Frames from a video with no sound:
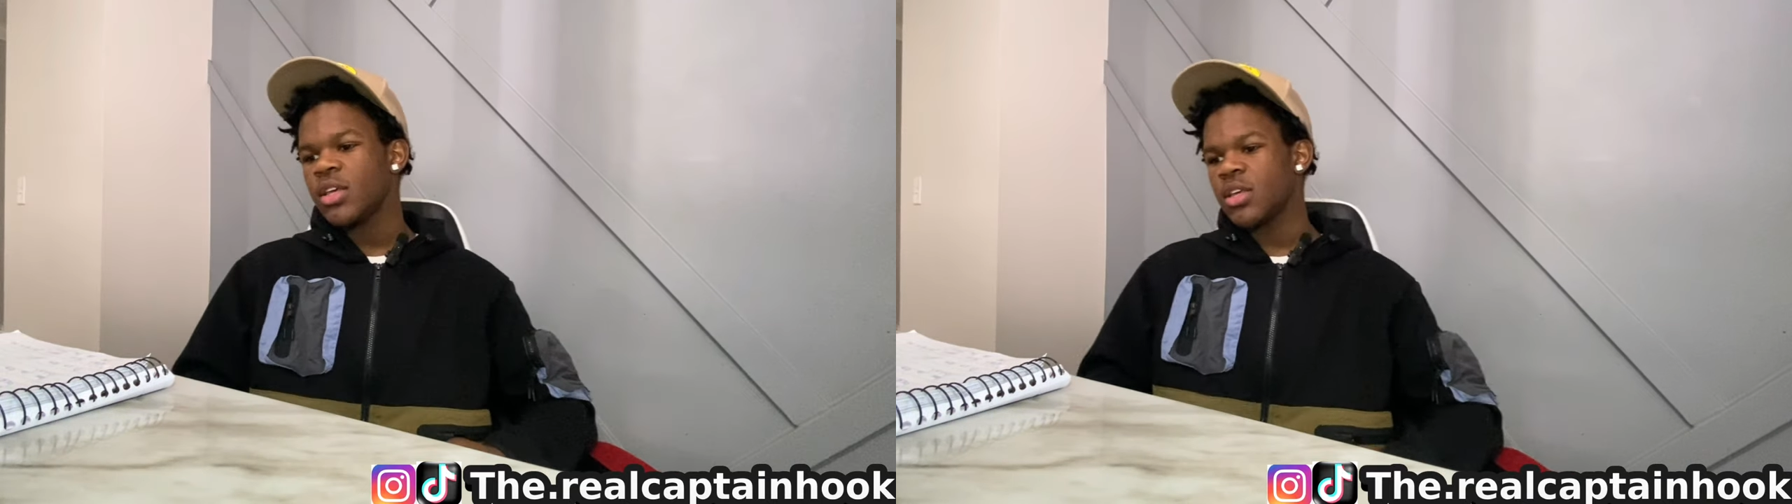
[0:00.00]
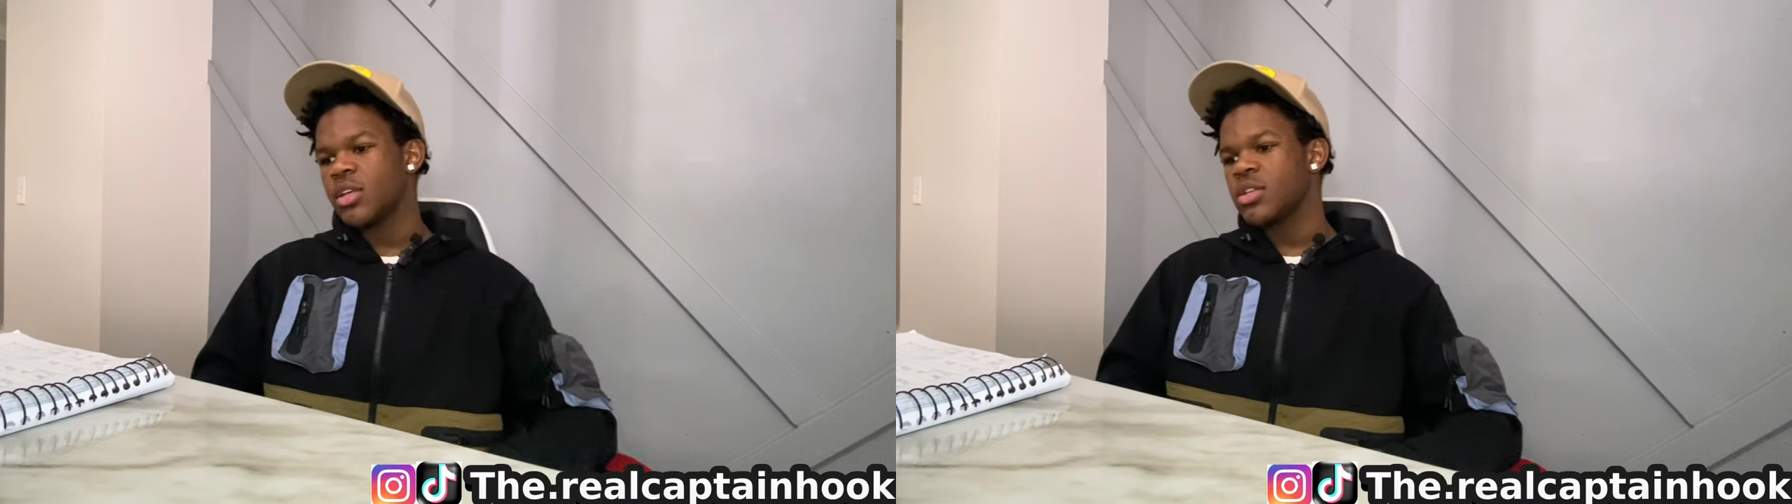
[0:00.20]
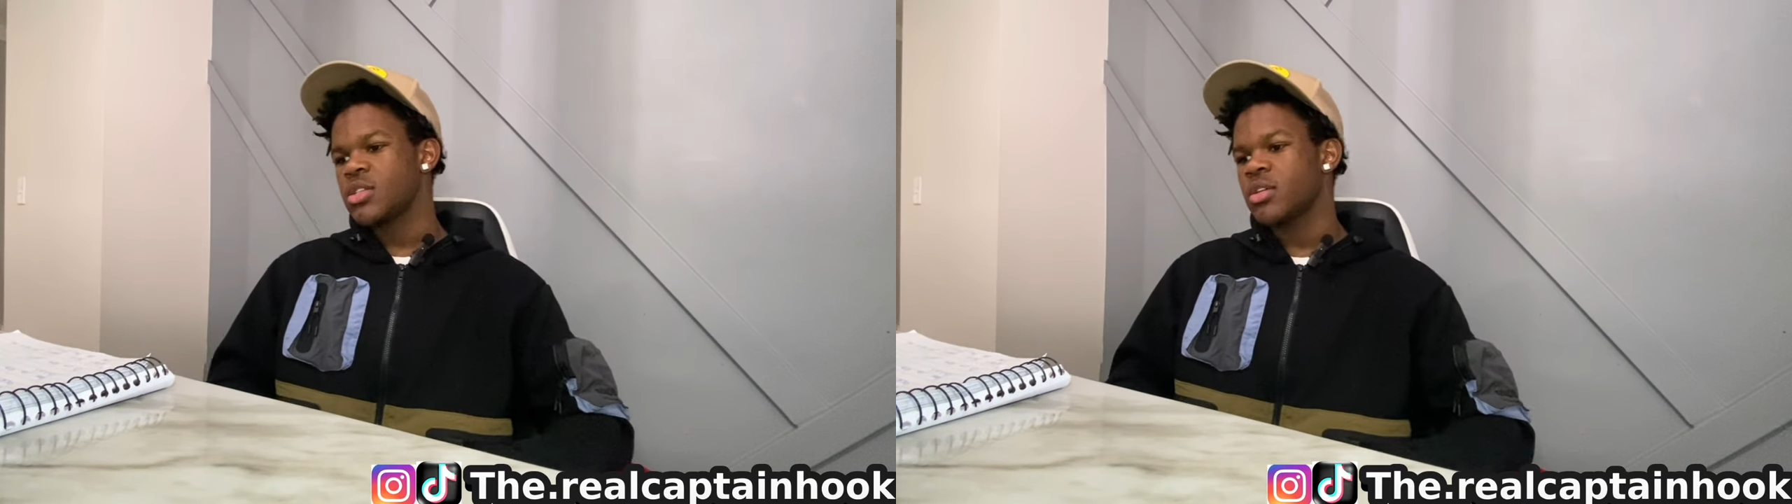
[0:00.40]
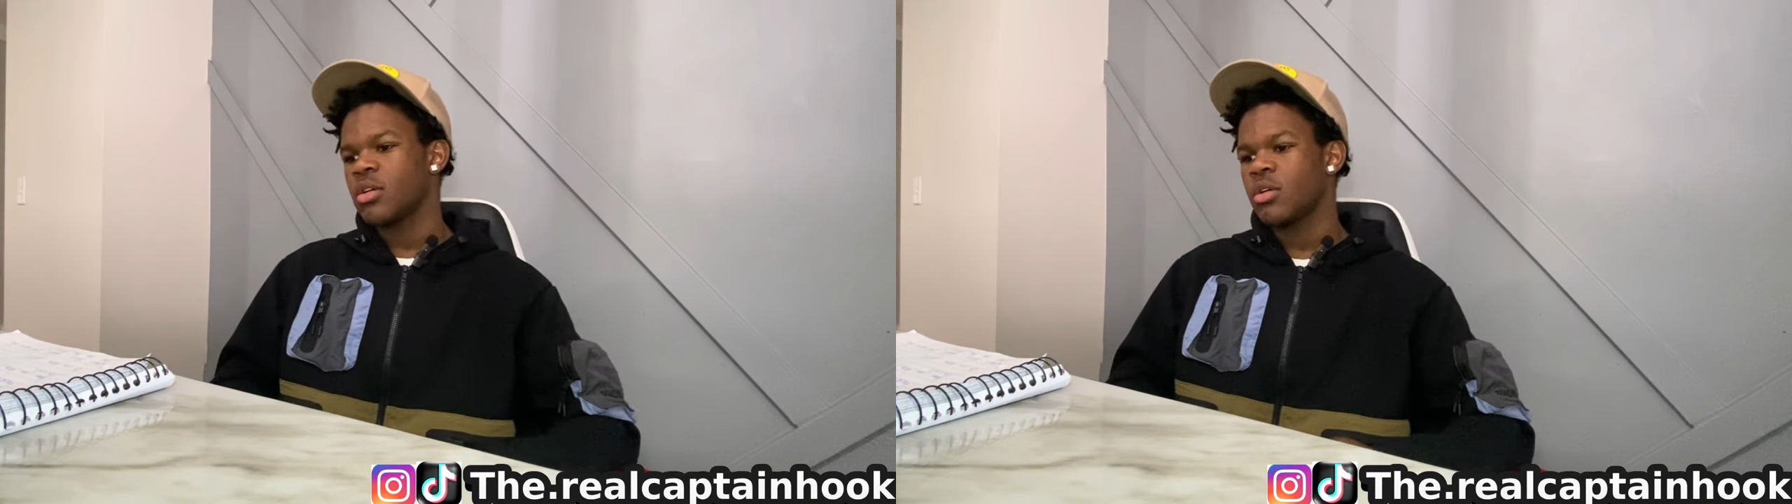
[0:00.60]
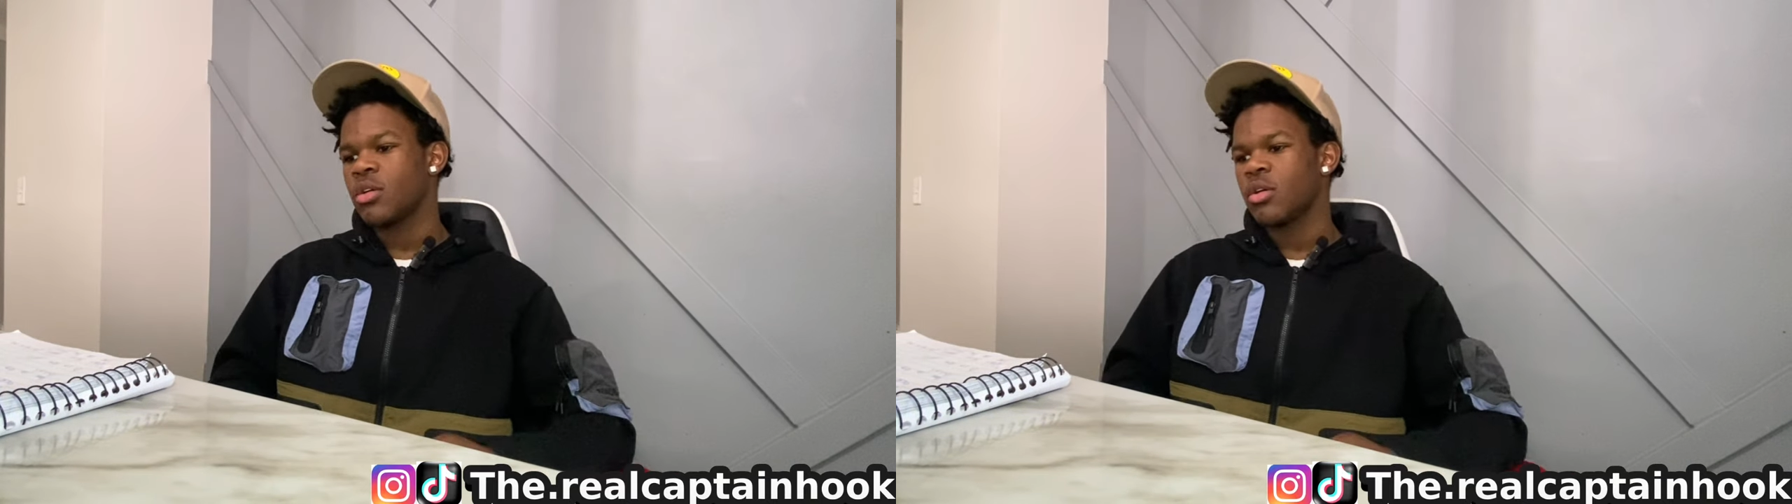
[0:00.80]
is,
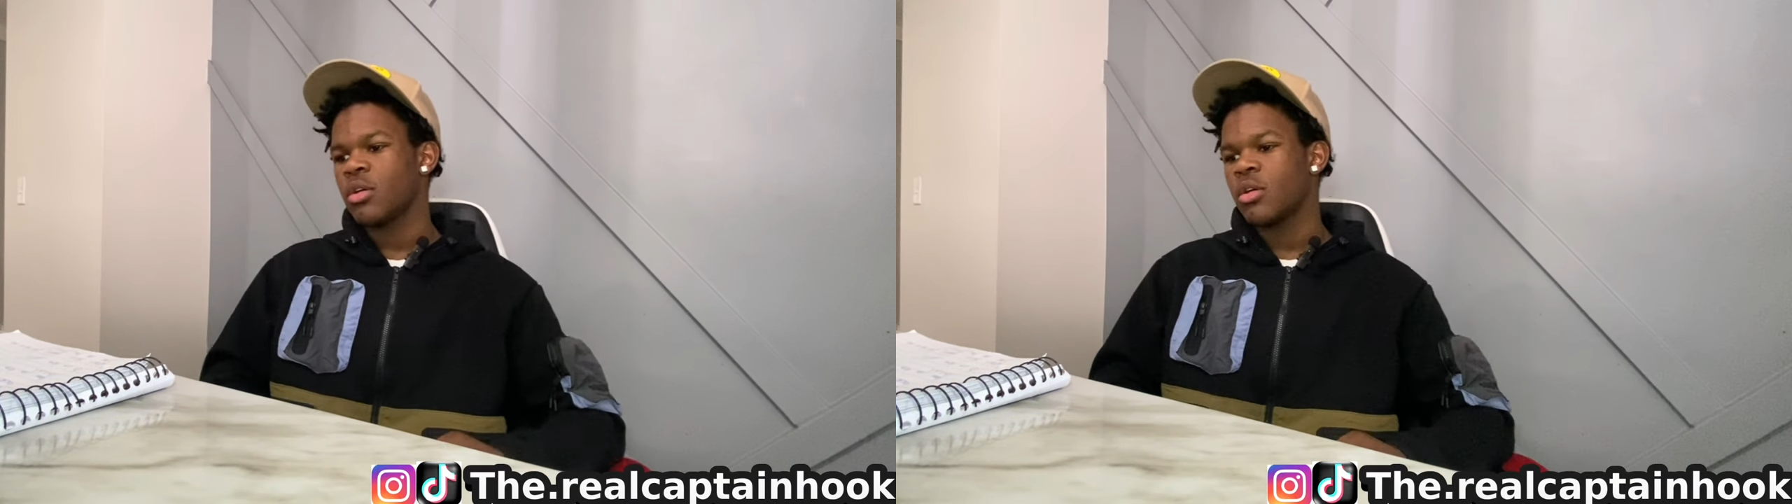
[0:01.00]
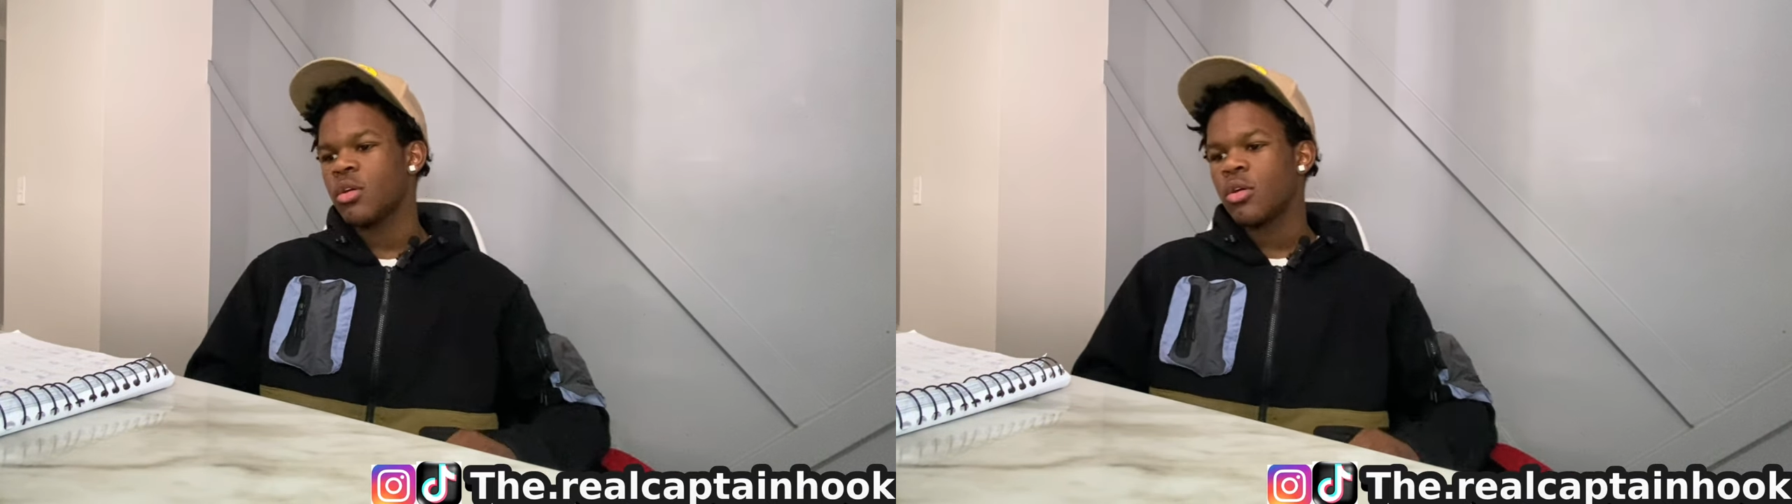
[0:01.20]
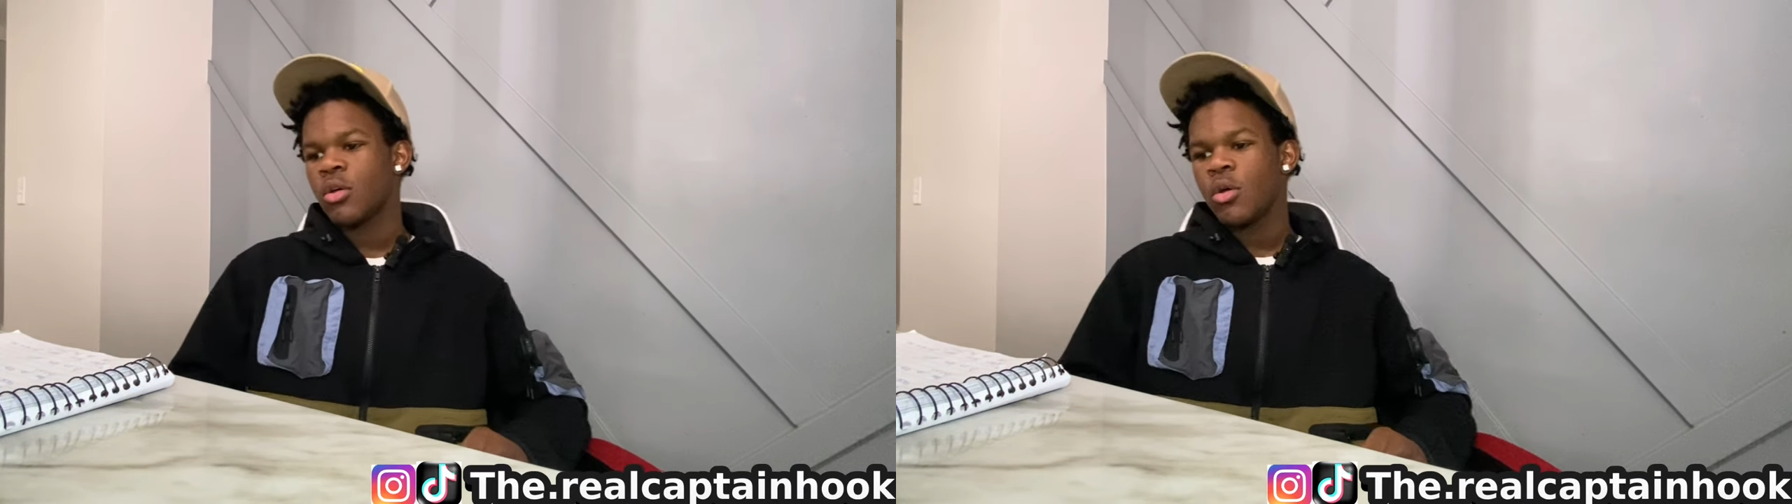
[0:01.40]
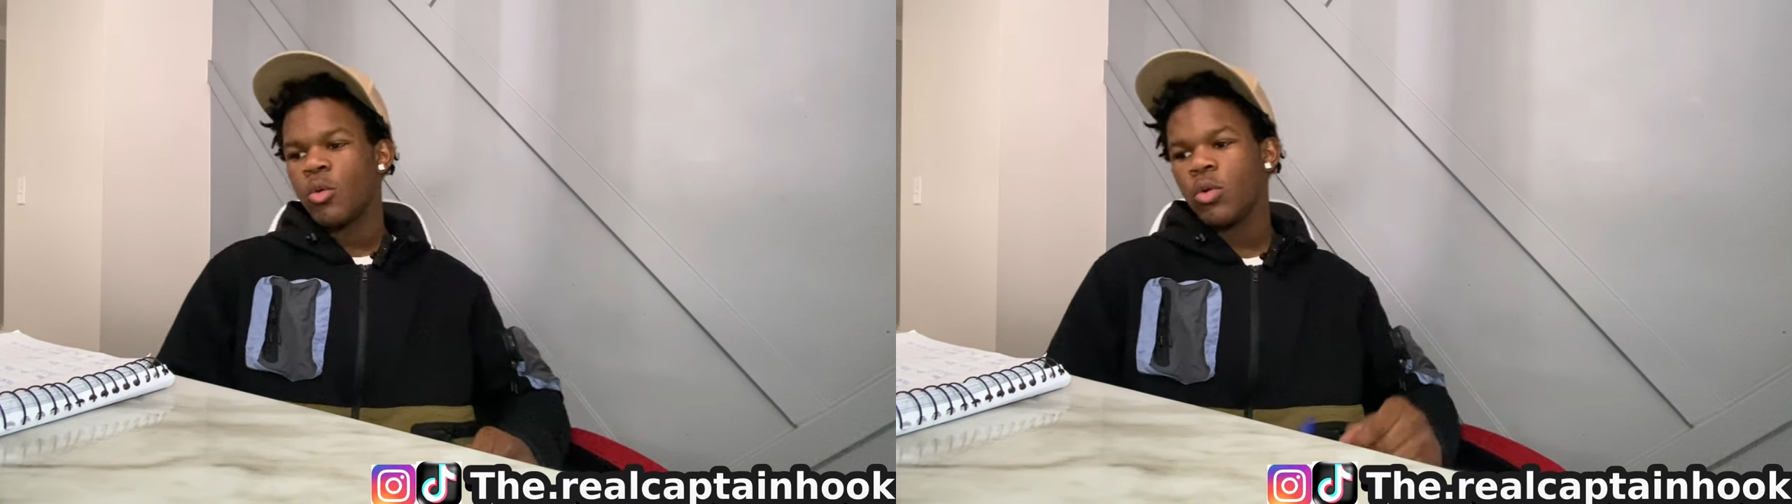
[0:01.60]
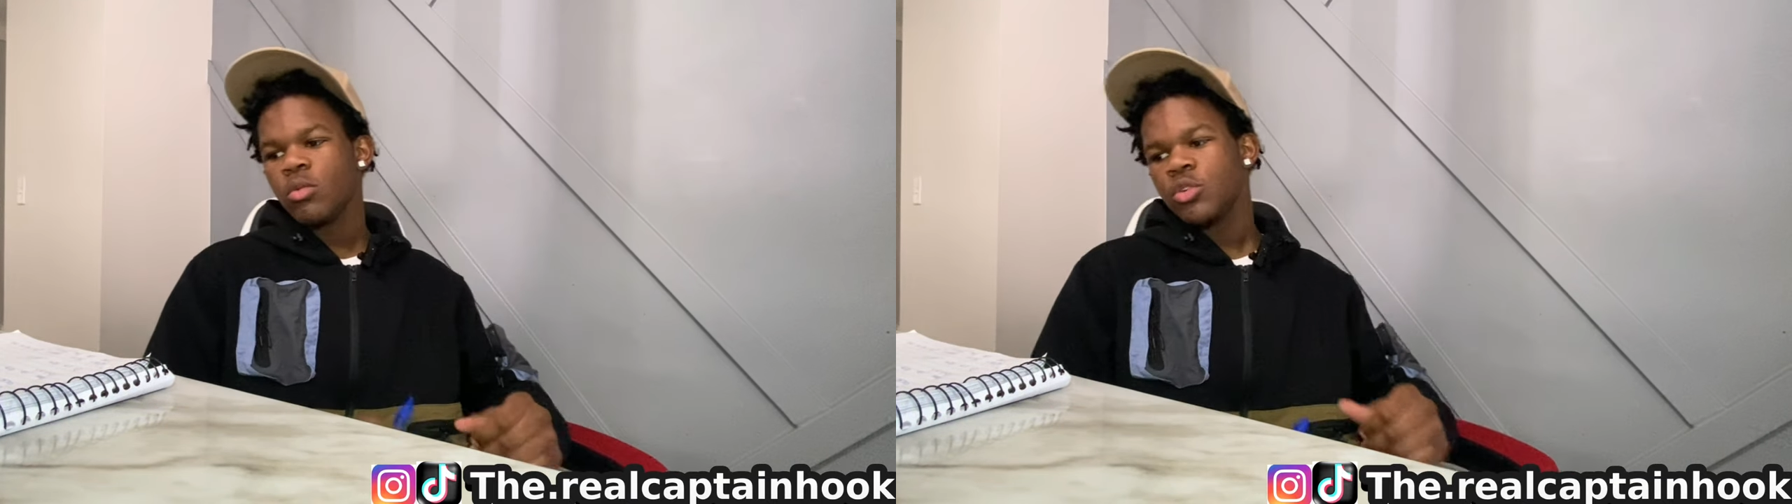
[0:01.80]
what